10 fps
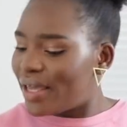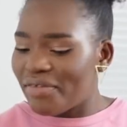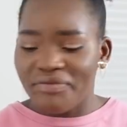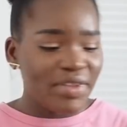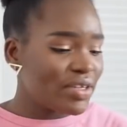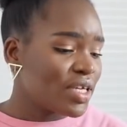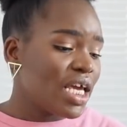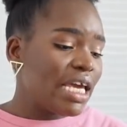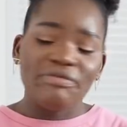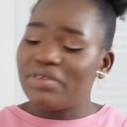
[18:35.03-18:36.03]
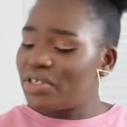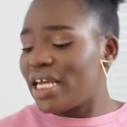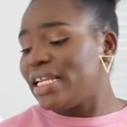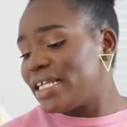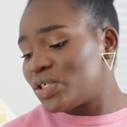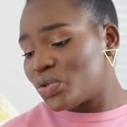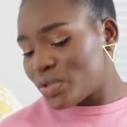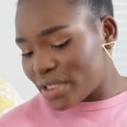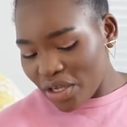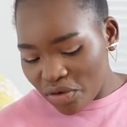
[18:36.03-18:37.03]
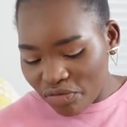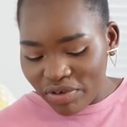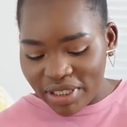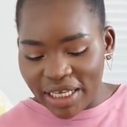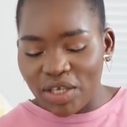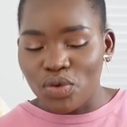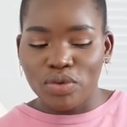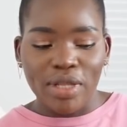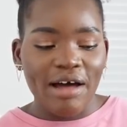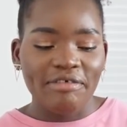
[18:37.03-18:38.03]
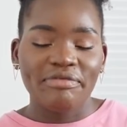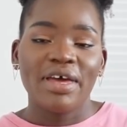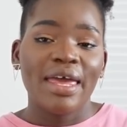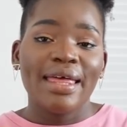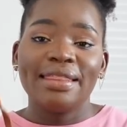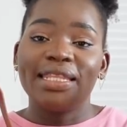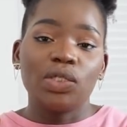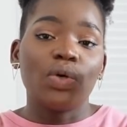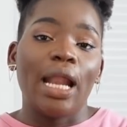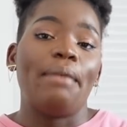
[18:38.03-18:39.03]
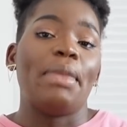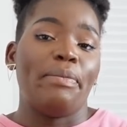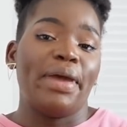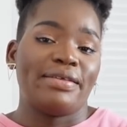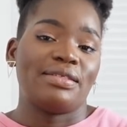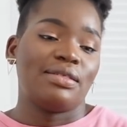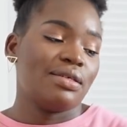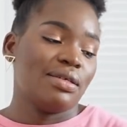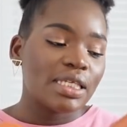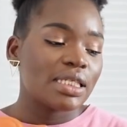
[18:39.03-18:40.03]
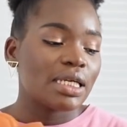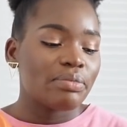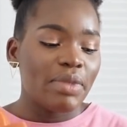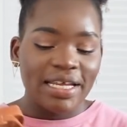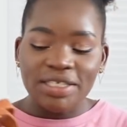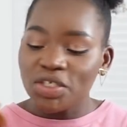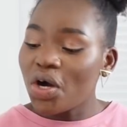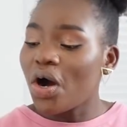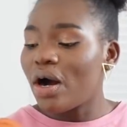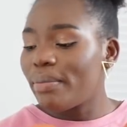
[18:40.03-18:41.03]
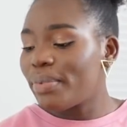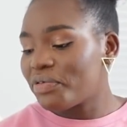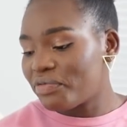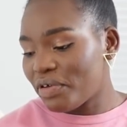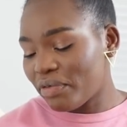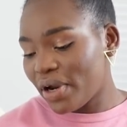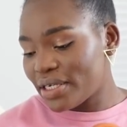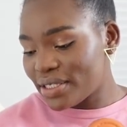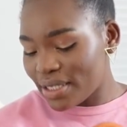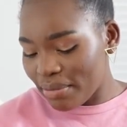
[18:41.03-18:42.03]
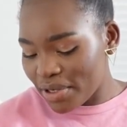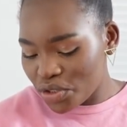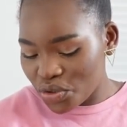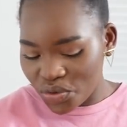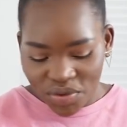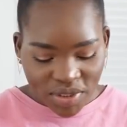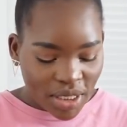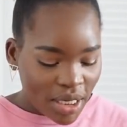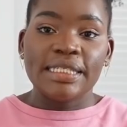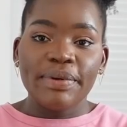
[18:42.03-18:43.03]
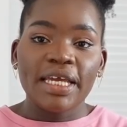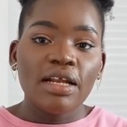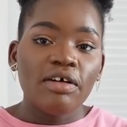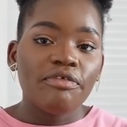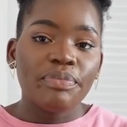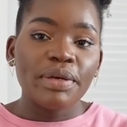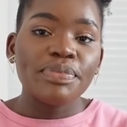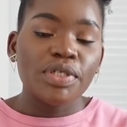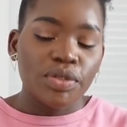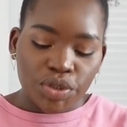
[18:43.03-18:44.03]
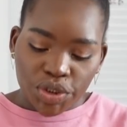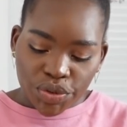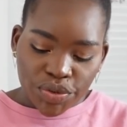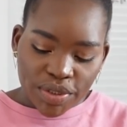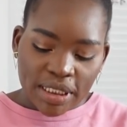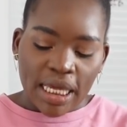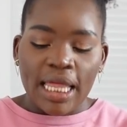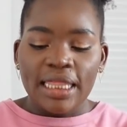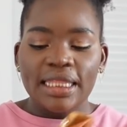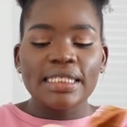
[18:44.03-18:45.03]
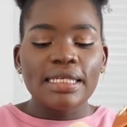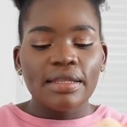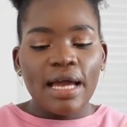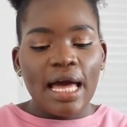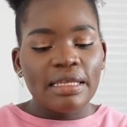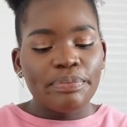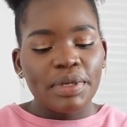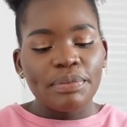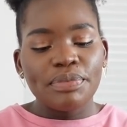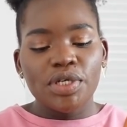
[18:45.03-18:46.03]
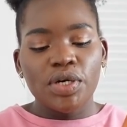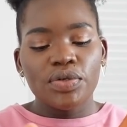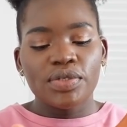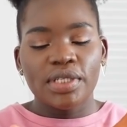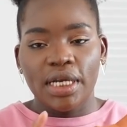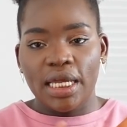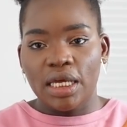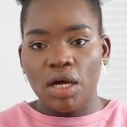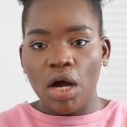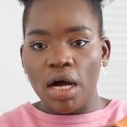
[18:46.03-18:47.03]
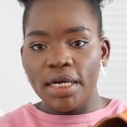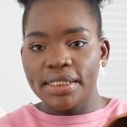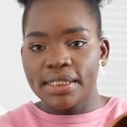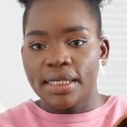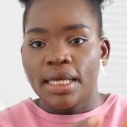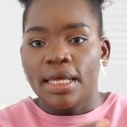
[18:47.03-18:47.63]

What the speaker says: If there's any shoes that you feel like you love, this one are my best. These are my top favorite summer shoes. Speaking of peep toe shoes, these are the other peep toes that I got.